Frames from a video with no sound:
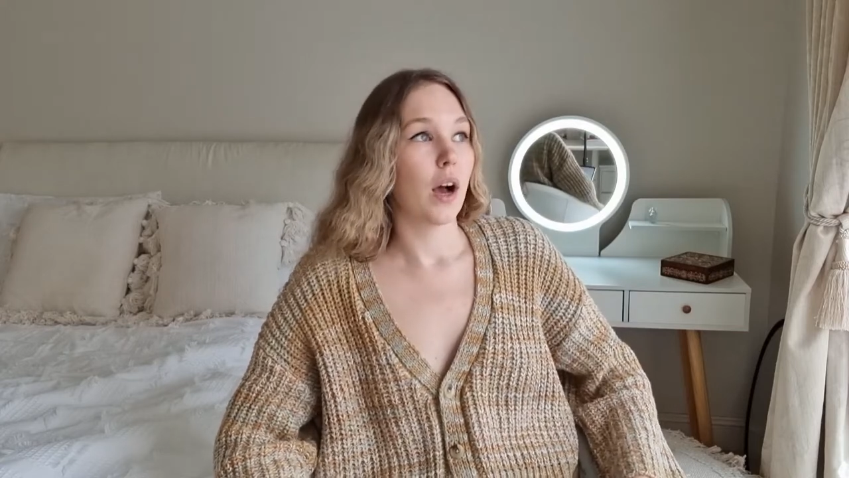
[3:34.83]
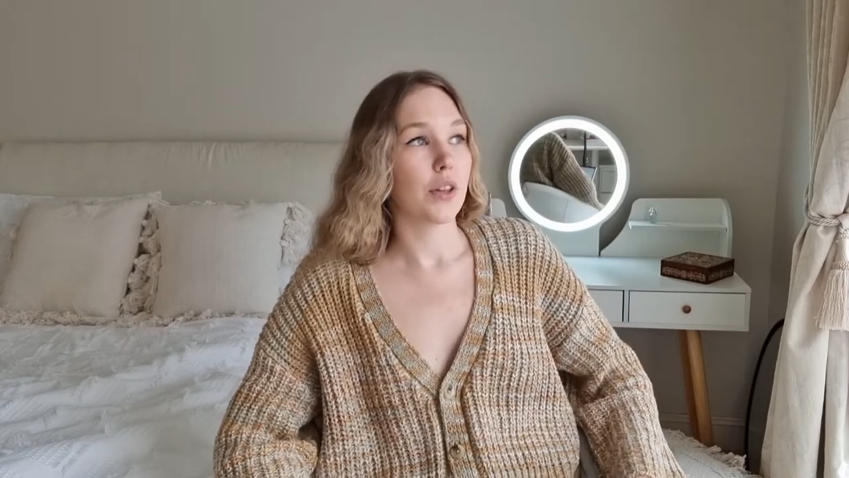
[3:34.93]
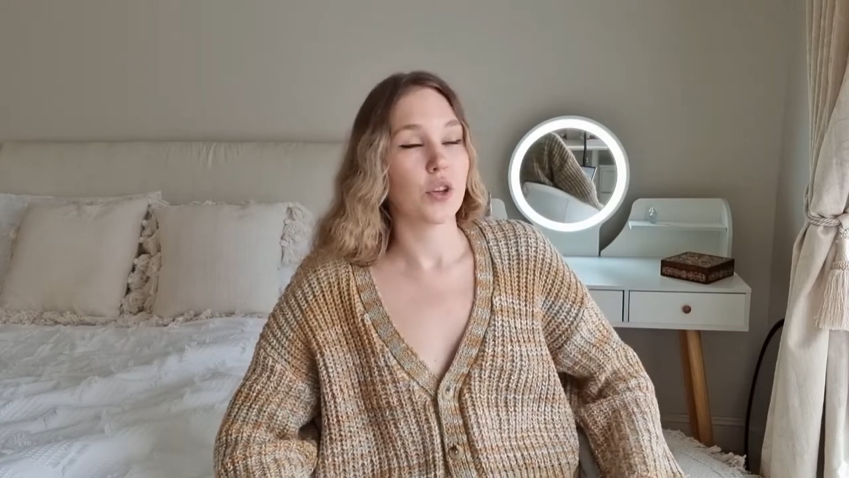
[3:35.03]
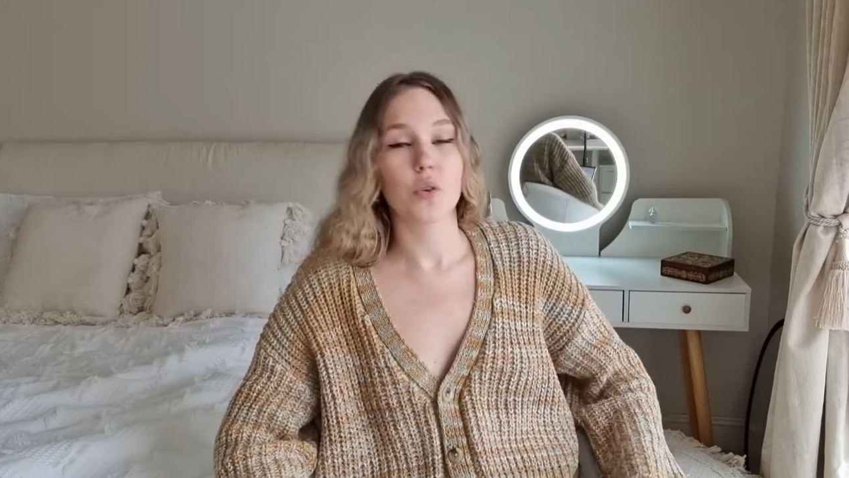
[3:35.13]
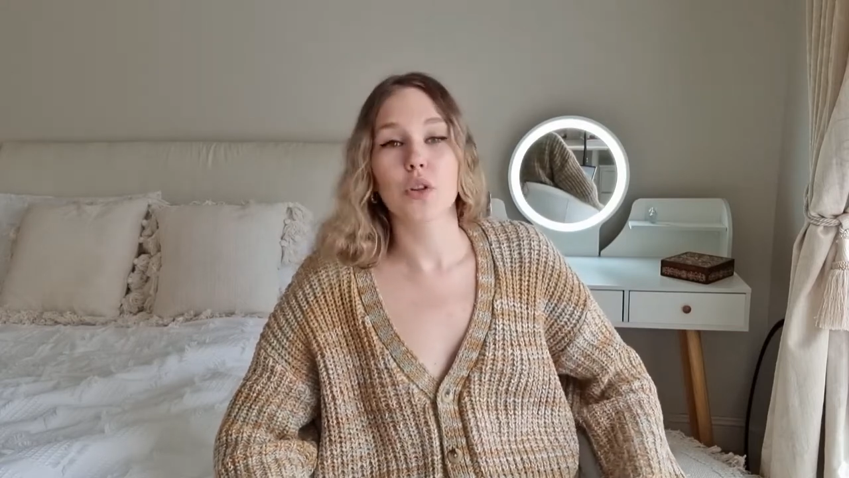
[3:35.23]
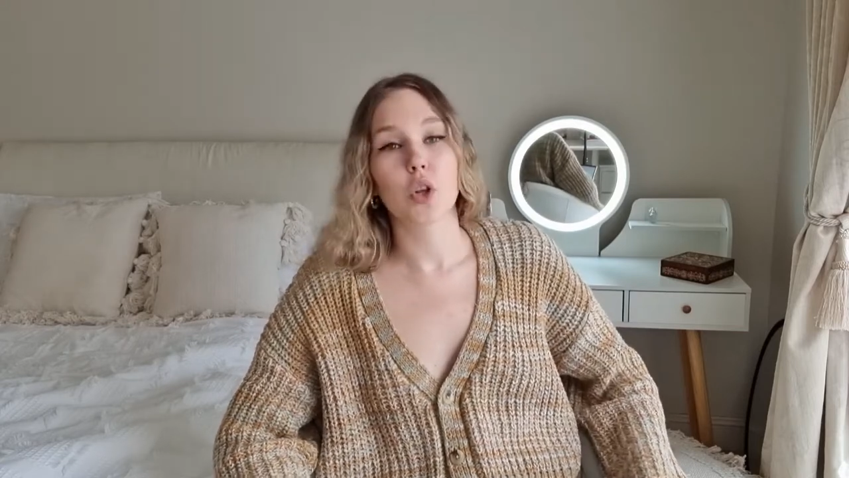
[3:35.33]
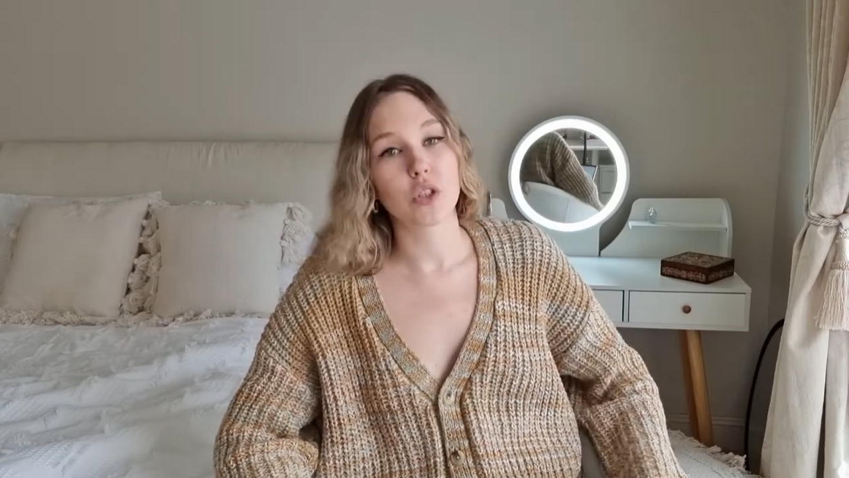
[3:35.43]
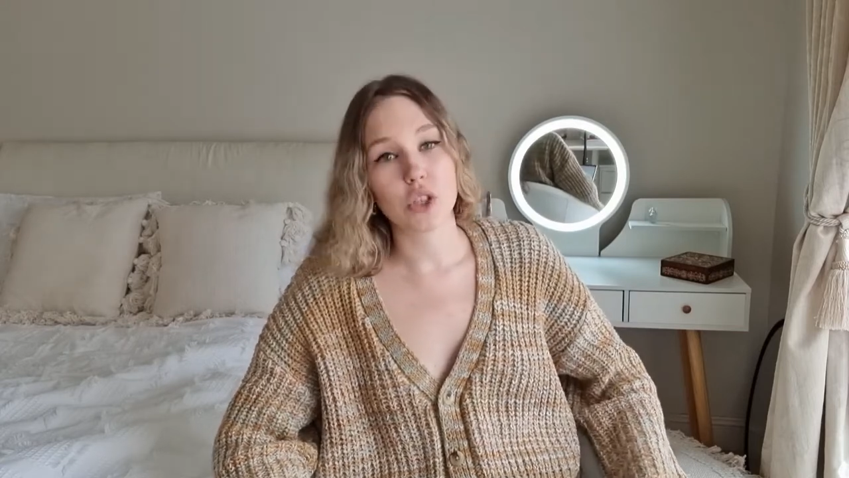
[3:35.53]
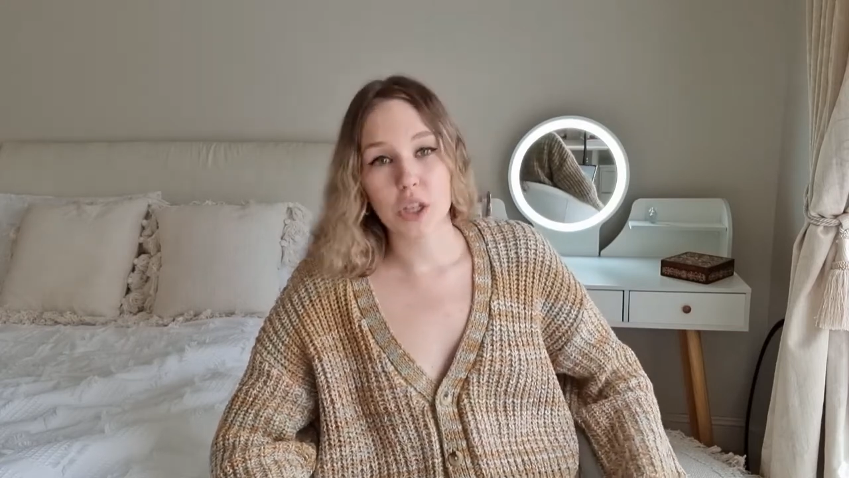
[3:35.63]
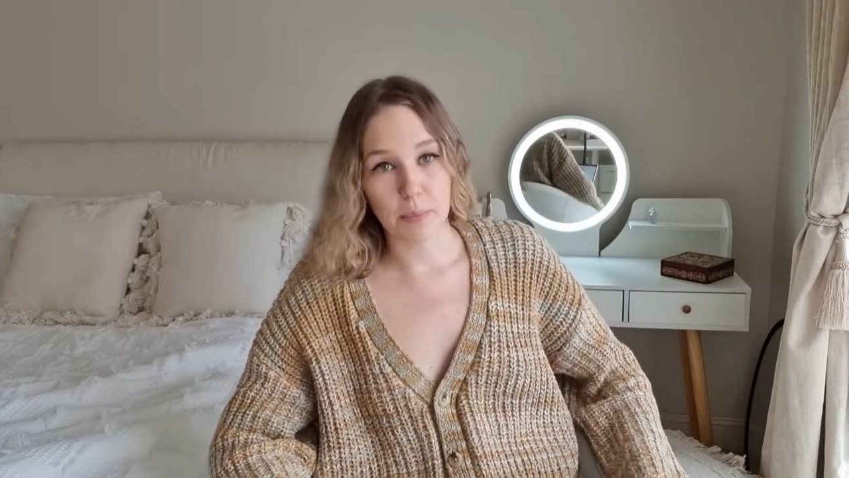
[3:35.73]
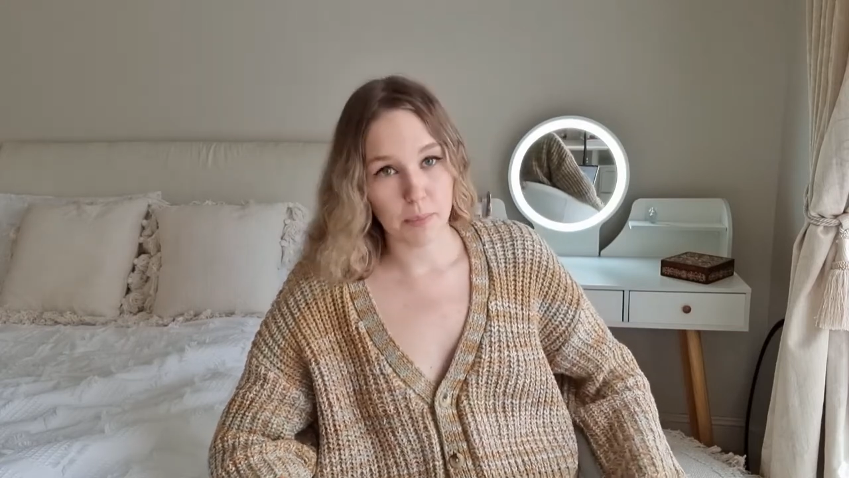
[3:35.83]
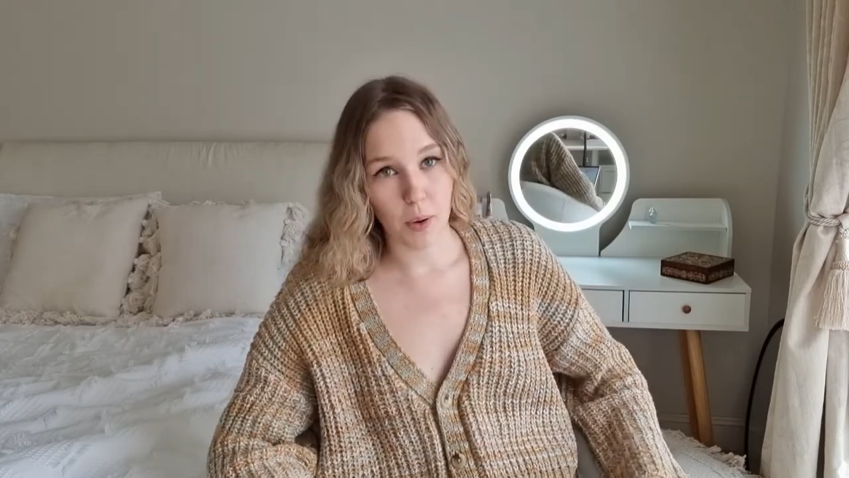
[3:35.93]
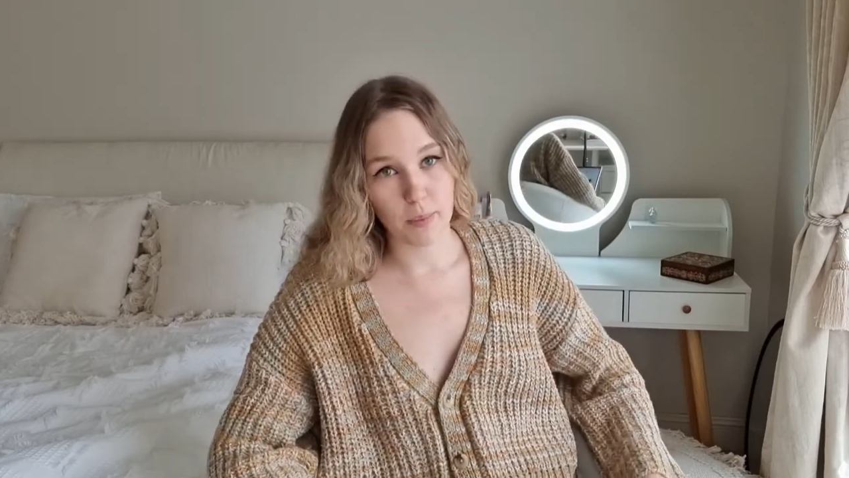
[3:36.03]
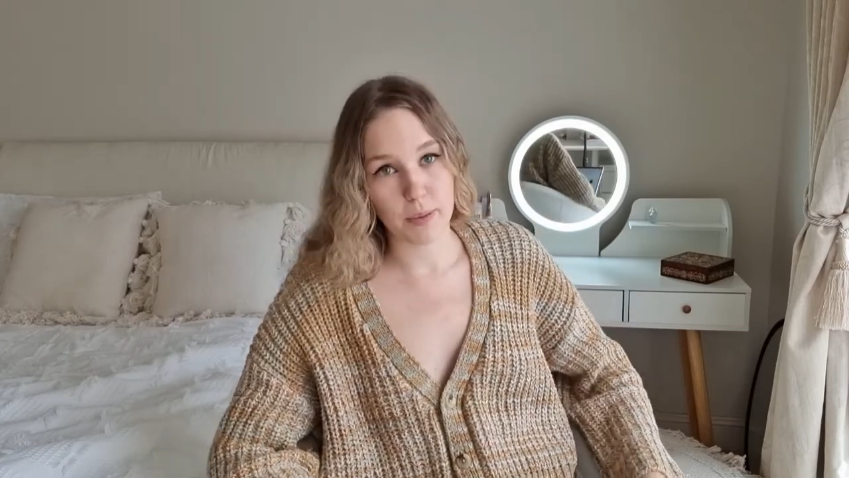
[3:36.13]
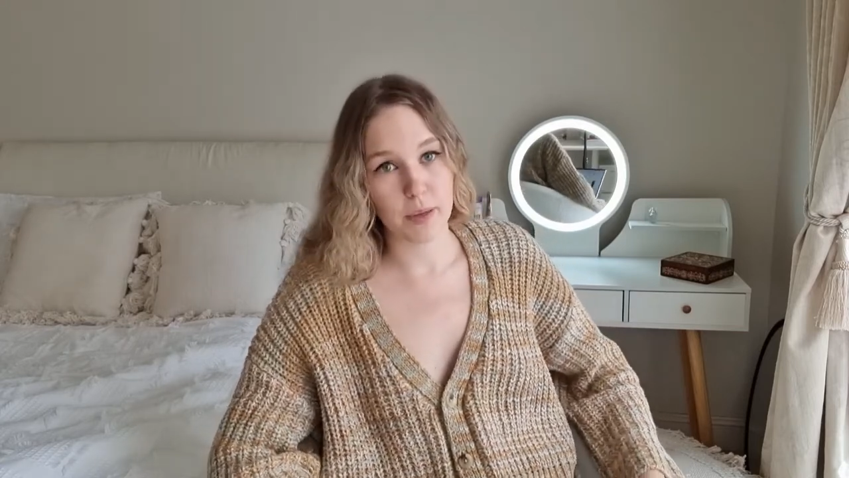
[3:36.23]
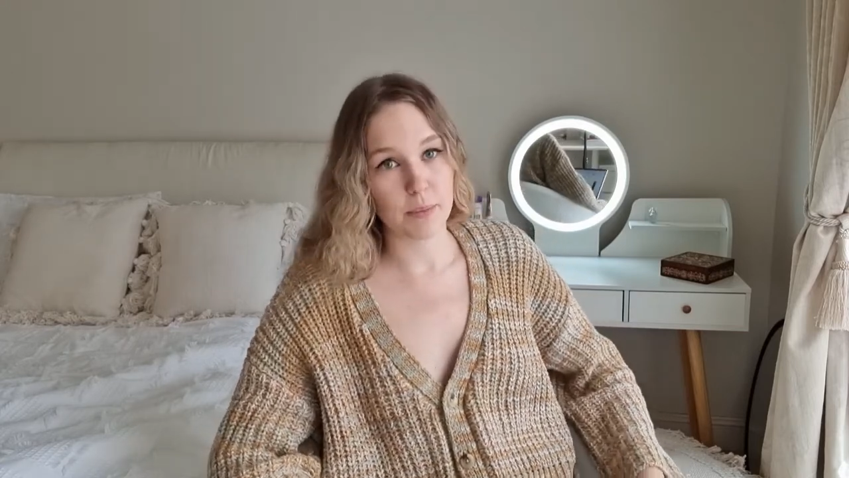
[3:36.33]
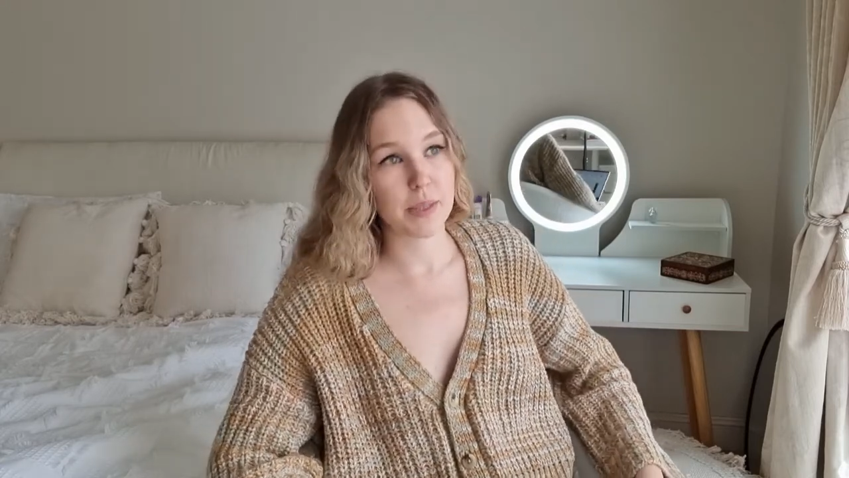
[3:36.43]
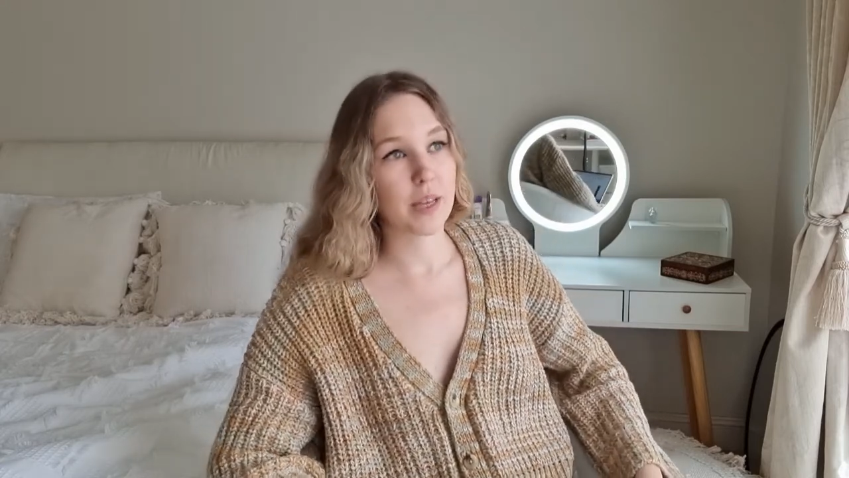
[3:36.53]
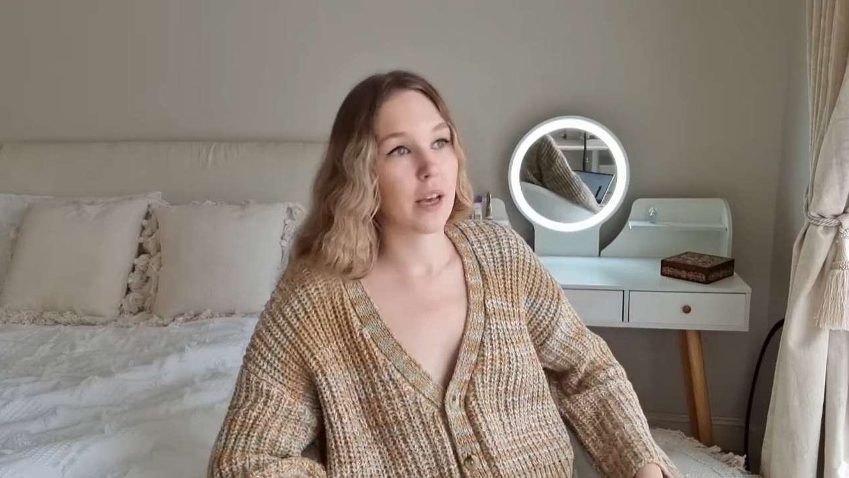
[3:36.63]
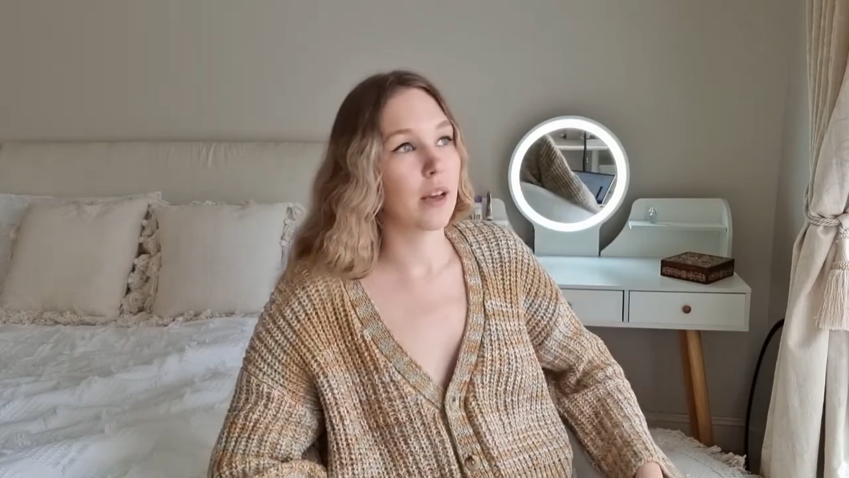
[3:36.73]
neurological problems,